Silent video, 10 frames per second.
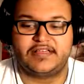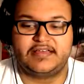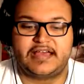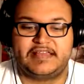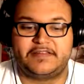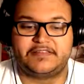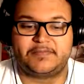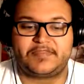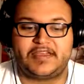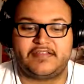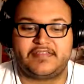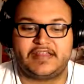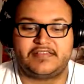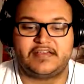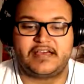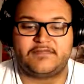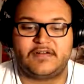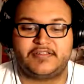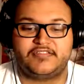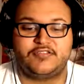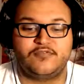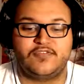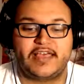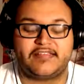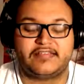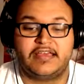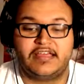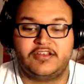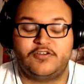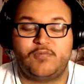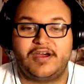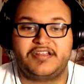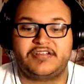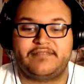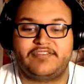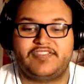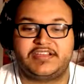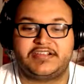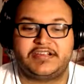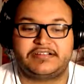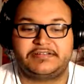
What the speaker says: I looked upstairs and I saw I had fallen 2 flights. No wonder everything hurt.